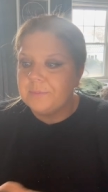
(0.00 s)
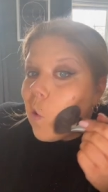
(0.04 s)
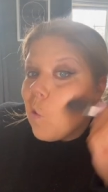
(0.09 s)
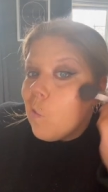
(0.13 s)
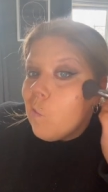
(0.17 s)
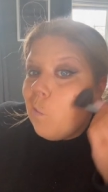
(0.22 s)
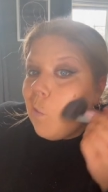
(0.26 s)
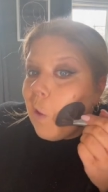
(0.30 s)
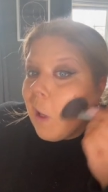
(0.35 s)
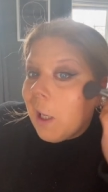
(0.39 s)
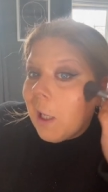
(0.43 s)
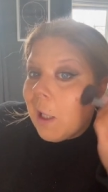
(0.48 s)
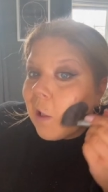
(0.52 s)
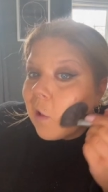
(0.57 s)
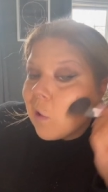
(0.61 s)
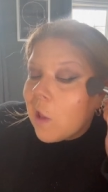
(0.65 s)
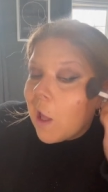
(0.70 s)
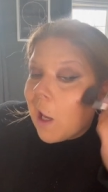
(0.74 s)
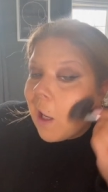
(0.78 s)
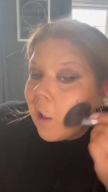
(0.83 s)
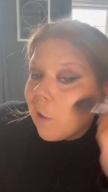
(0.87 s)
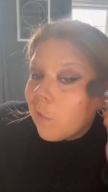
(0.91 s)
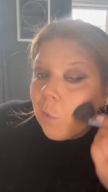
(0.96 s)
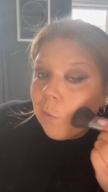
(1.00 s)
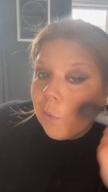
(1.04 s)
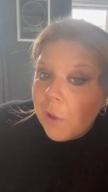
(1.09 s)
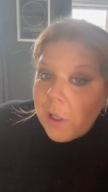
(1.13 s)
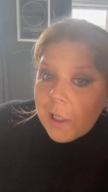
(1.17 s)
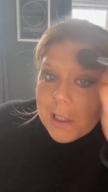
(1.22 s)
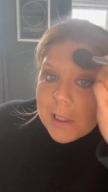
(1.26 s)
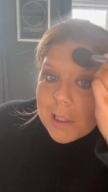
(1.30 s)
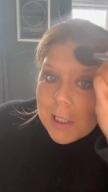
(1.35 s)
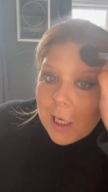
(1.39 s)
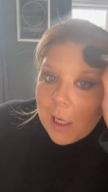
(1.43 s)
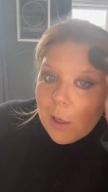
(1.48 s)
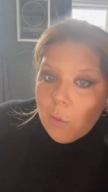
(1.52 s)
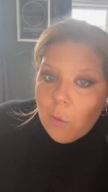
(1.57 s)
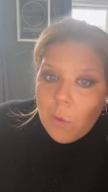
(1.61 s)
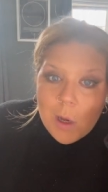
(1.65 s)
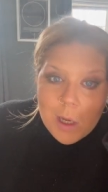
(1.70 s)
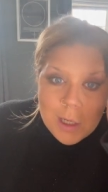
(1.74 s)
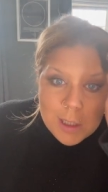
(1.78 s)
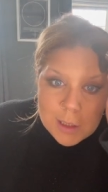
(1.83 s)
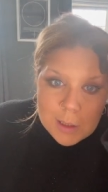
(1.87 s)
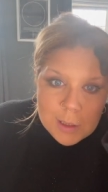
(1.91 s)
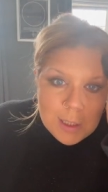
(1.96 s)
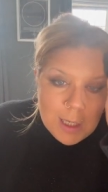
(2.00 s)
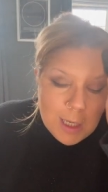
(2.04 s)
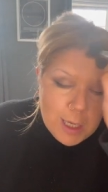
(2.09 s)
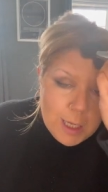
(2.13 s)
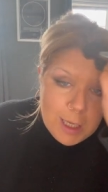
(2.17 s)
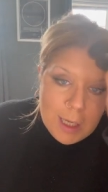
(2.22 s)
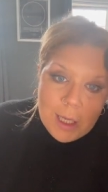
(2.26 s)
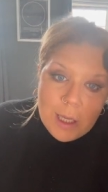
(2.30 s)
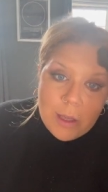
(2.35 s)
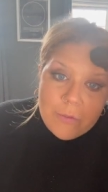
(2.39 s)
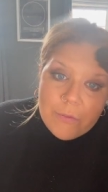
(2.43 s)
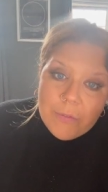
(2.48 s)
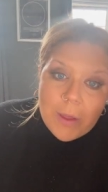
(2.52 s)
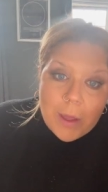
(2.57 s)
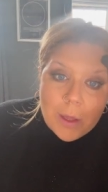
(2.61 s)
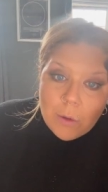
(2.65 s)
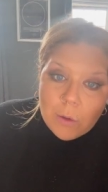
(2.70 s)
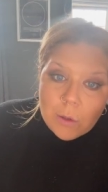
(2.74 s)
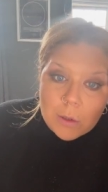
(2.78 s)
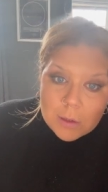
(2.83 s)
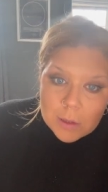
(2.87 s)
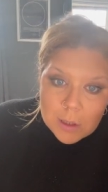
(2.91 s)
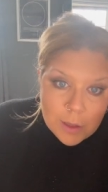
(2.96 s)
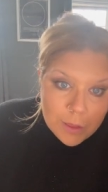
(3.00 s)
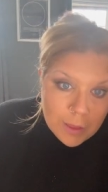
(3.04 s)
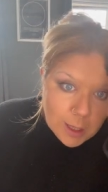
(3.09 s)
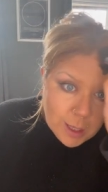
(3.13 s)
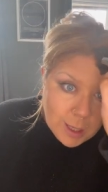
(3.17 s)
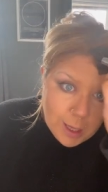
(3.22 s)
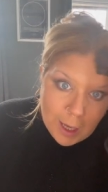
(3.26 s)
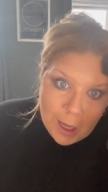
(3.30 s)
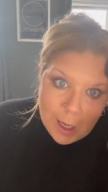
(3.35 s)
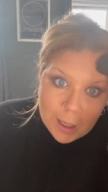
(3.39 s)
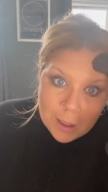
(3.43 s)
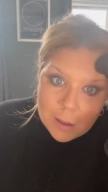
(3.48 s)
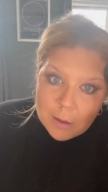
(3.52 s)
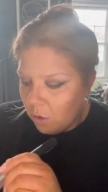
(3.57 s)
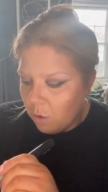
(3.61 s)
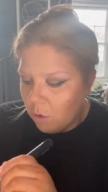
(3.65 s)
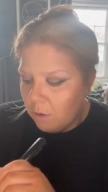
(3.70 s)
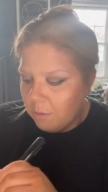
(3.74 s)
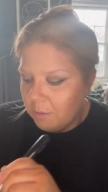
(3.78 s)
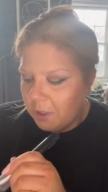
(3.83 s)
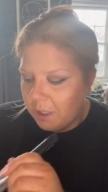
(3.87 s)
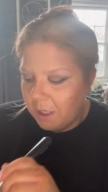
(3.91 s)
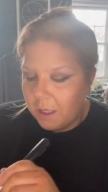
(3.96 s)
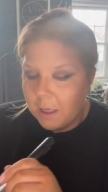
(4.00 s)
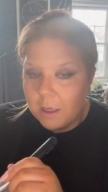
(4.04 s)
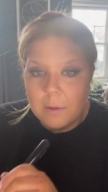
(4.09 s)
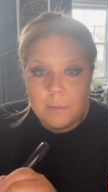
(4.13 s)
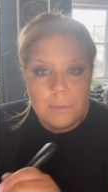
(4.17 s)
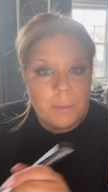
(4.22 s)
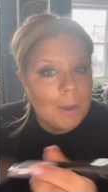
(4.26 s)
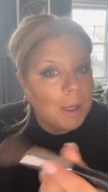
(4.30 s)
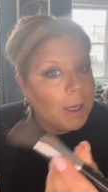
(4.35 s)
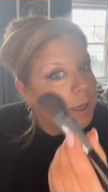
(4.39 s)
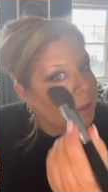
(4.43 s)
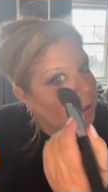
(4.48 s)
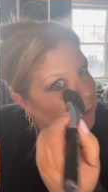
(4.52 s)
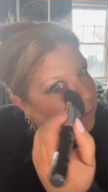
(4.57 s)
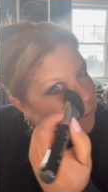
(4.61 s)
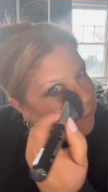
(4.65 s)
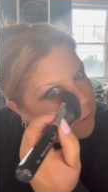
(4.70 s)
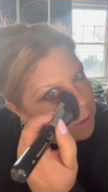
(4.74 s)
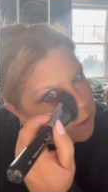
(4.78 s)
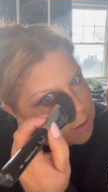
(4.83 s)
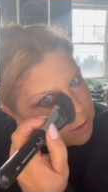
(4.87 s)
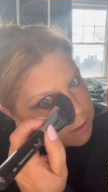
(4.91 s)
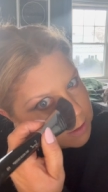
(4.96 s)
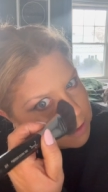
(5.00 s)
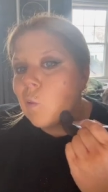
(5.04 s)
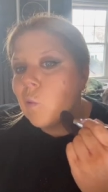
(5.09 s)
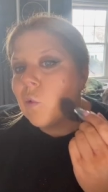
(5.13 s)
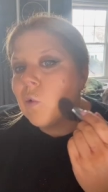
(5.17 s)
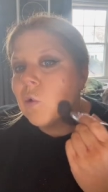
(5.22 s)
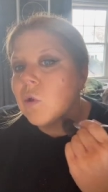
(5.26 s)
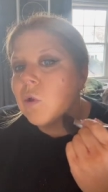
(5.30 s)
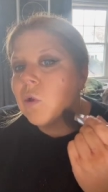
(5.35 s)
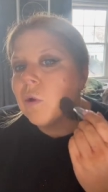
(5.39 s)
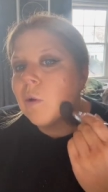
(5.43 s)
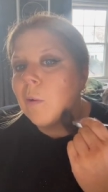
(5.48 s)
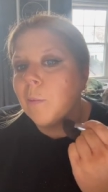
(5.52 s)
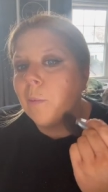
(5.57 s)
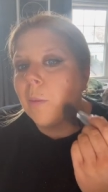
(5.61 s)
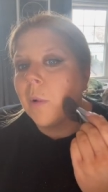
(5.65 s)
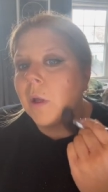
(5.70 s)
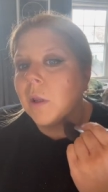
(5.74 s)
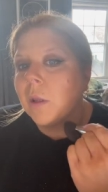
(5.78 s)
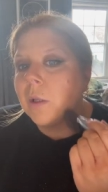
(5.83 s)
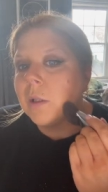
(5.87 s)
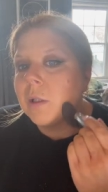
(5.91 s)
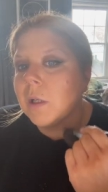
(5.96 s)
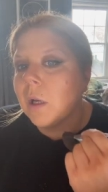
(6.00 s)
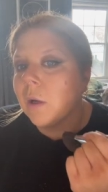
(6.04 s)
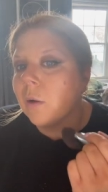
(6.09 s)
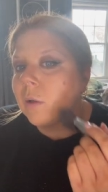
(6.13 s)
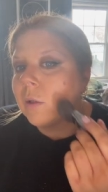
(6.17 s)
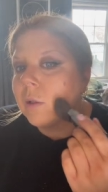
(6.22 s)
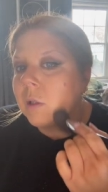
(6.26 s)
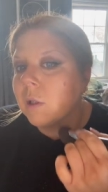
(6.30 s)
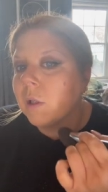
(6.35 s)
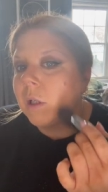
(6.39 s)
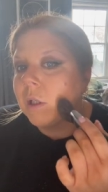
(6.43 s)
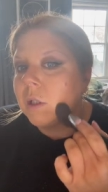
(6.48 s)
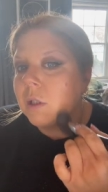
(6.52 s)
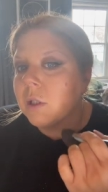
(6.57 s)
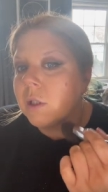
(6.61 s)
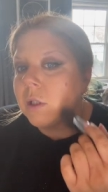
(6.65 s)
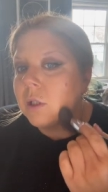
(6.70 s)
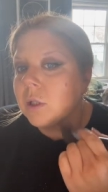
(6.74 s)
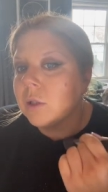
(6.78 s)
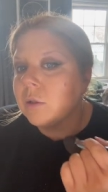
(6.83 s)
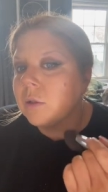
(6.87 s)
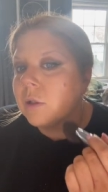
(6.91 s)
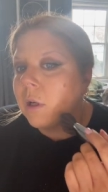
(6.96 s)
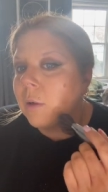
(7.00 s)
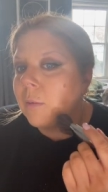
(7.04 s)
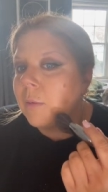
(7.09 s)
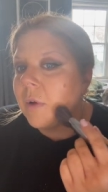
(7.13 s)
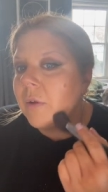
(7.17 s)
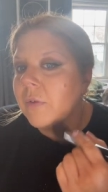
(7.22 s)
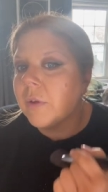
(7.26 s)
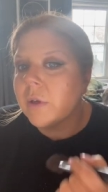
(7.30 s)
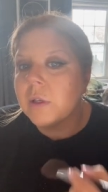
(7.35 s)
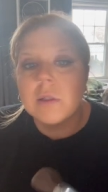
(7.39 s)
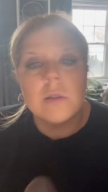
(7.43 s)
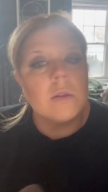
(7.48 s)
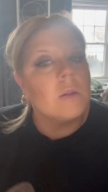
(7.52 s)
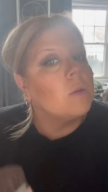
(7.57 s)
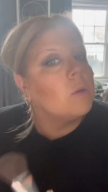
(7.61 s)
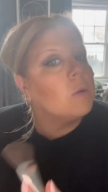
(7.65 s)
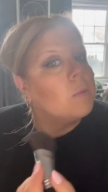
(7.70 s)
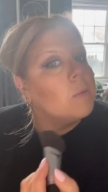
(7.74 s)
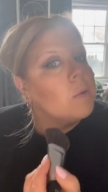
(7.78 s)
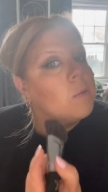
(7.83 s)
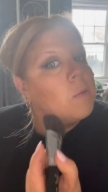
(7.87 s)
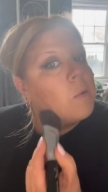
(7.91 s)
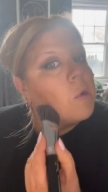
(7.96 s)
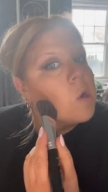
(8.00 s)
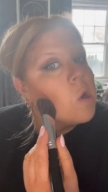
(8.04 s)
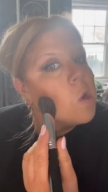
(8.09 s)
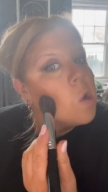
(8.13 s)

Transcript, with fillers: Ba- like reasoning was he failed the king. Oh, I'm like hitting pan on this. I'm just gonna bring this down because it like chisels out my face a little bit more.